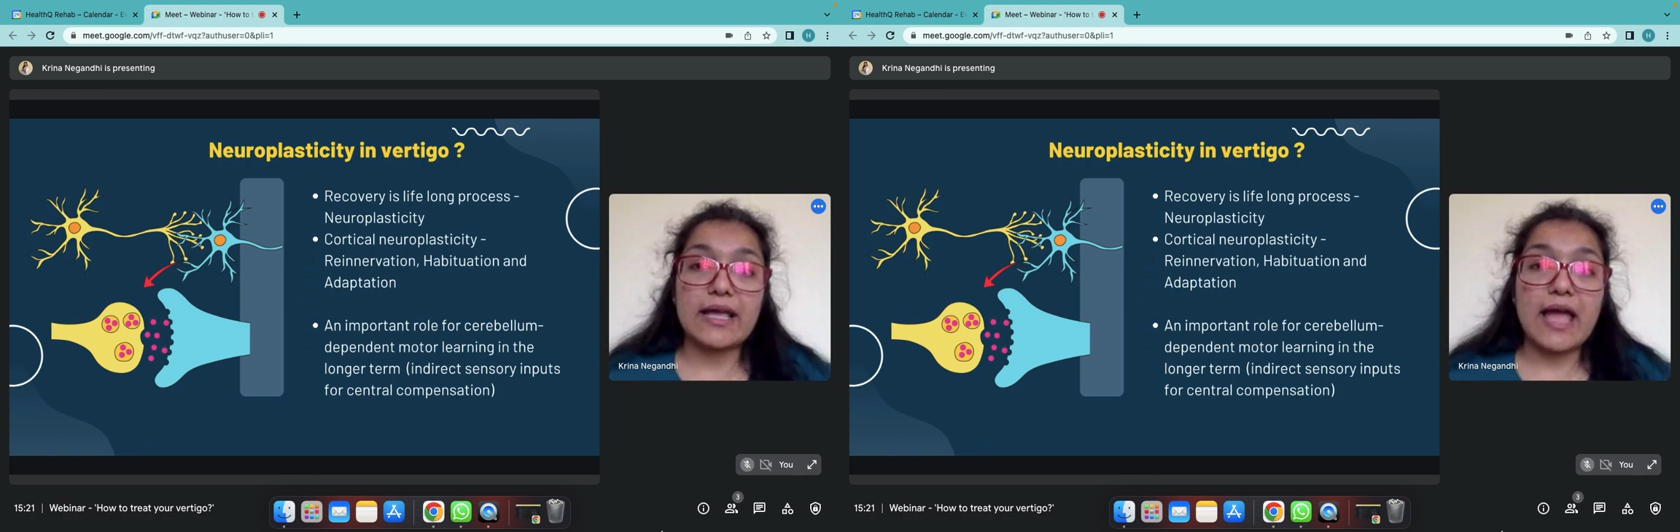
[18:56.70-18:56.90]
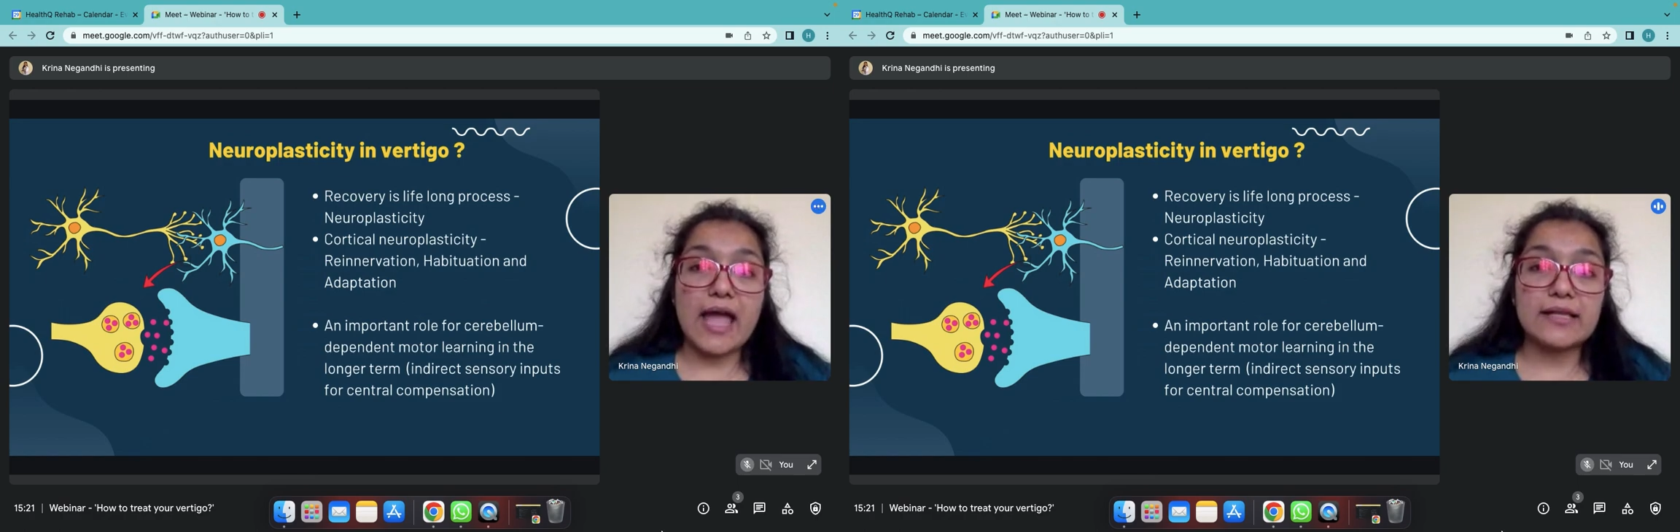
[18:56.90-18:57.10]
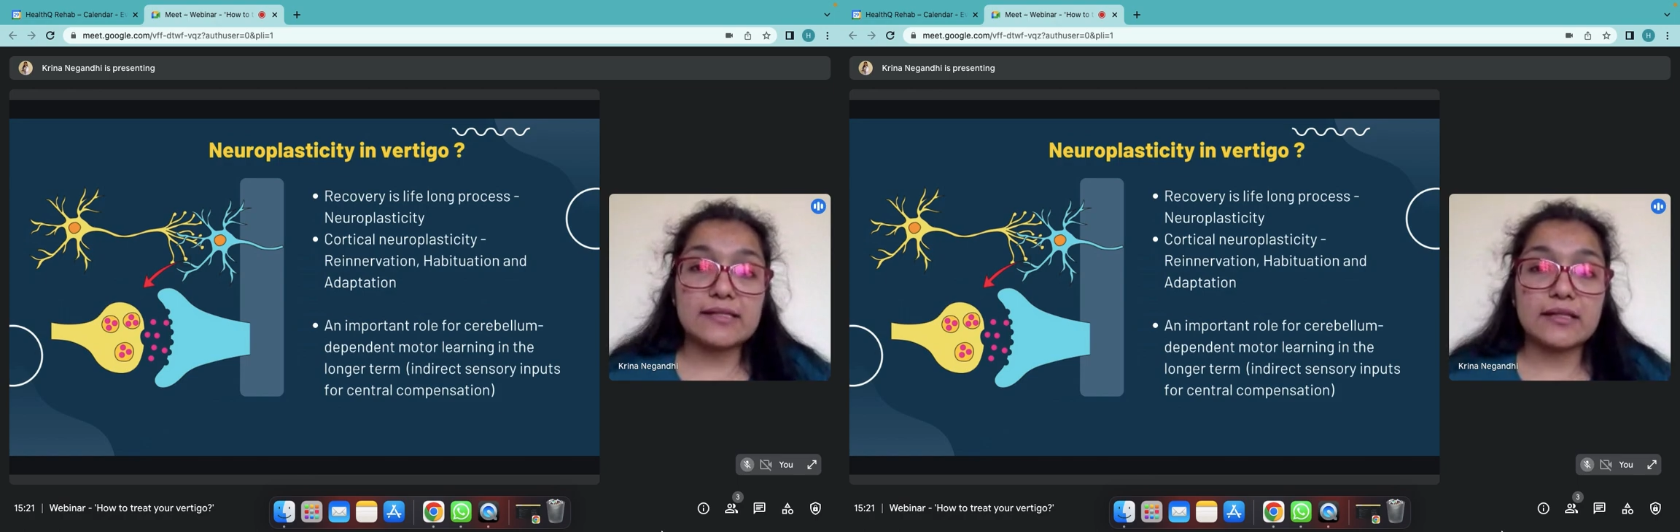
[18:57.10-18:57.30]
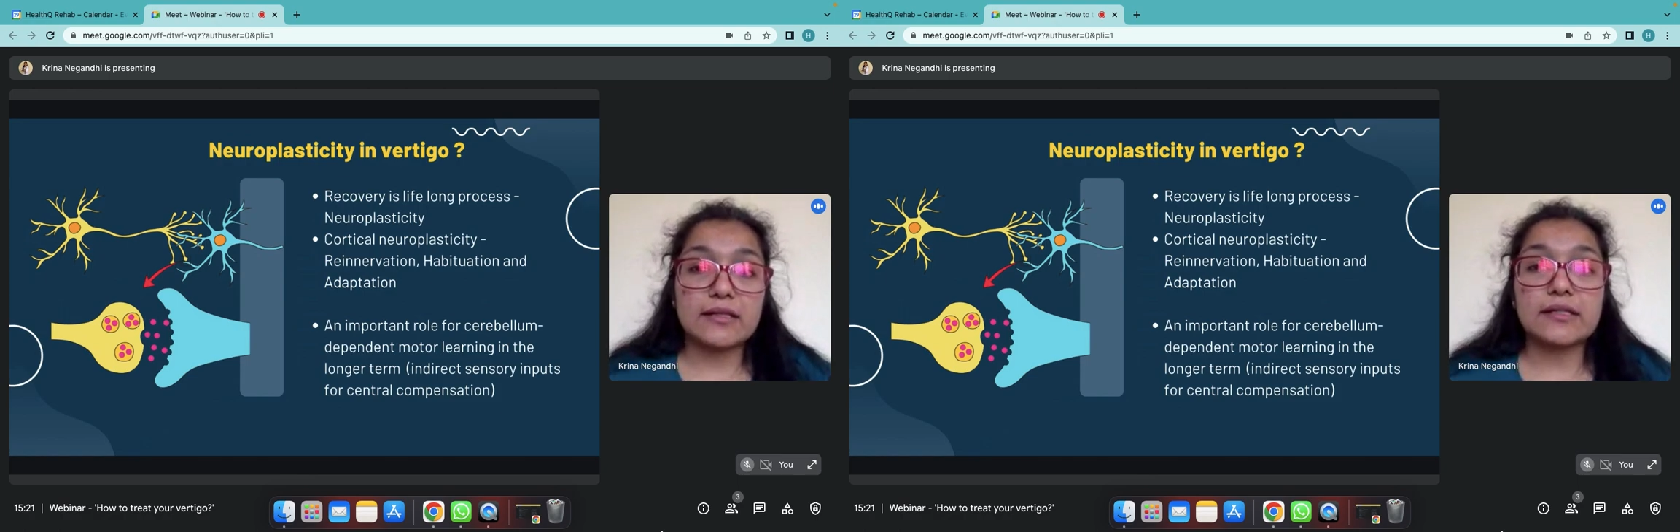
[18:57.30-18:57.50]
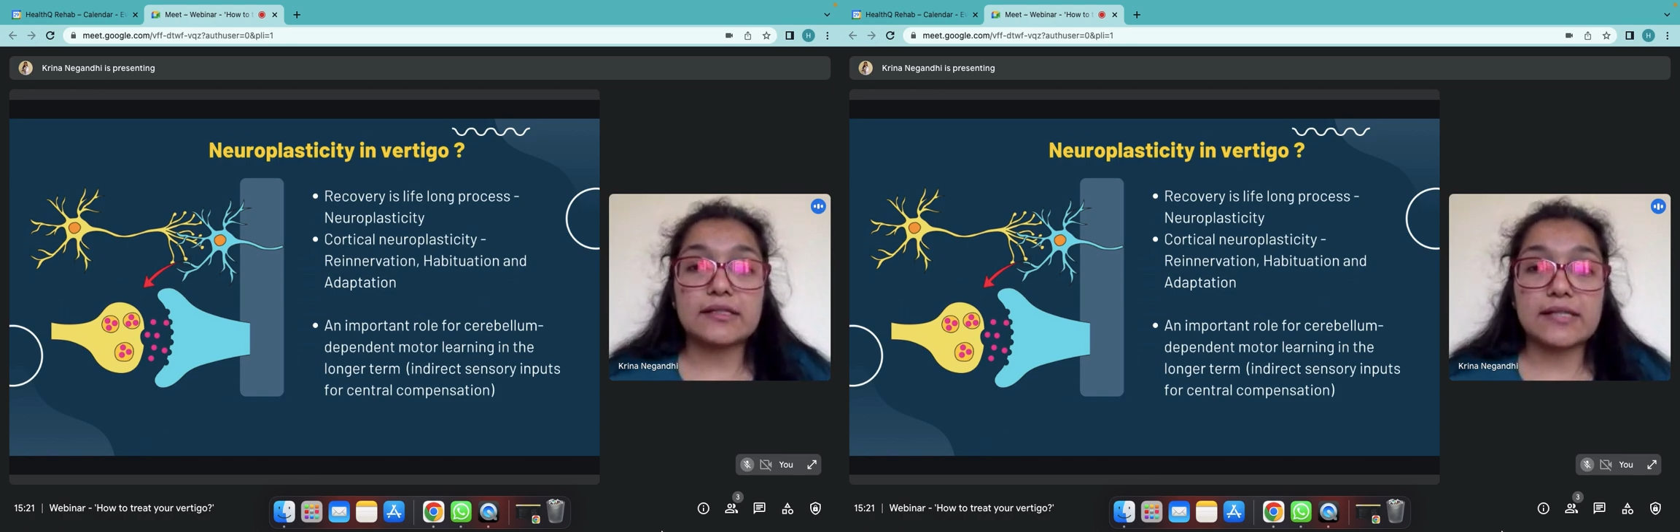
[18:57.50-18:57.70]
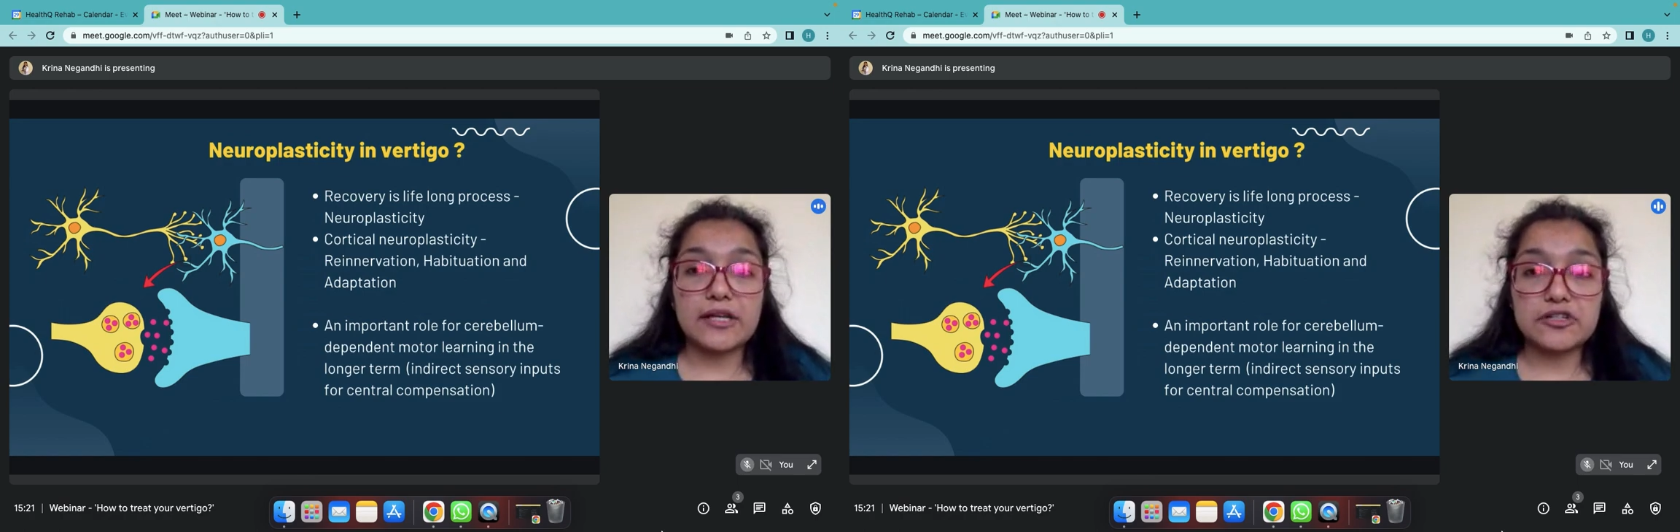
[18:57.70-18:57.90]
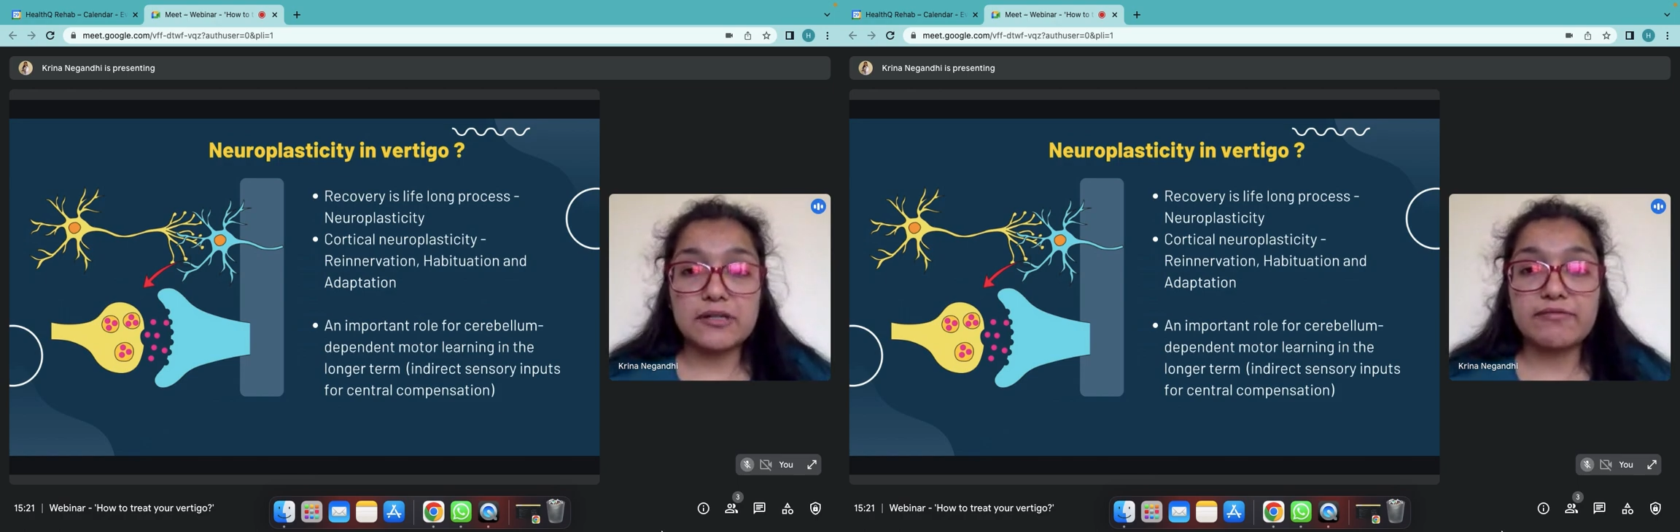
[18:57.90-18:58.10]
as the central